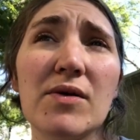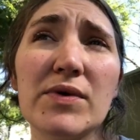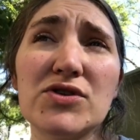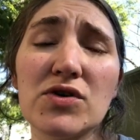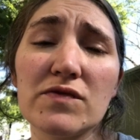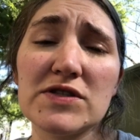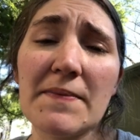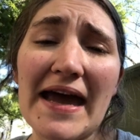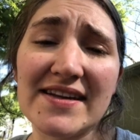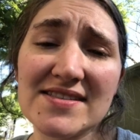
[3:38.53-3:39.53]
We drove to
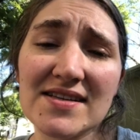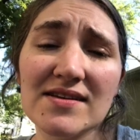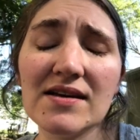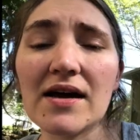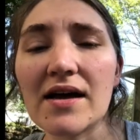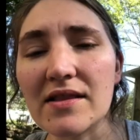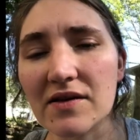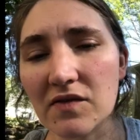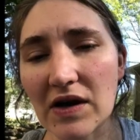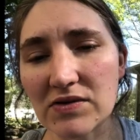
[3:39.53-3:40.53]
Madison. I
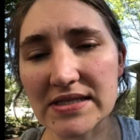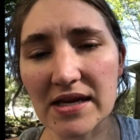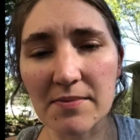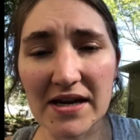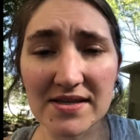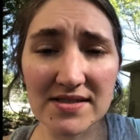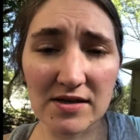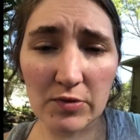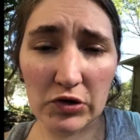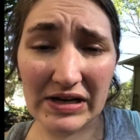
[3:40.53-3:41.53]
live outside of
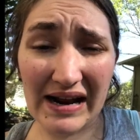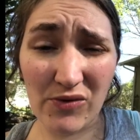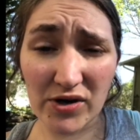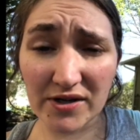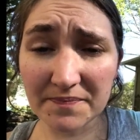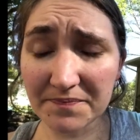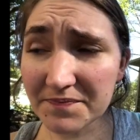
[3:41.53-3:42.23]
Madison, about an hour.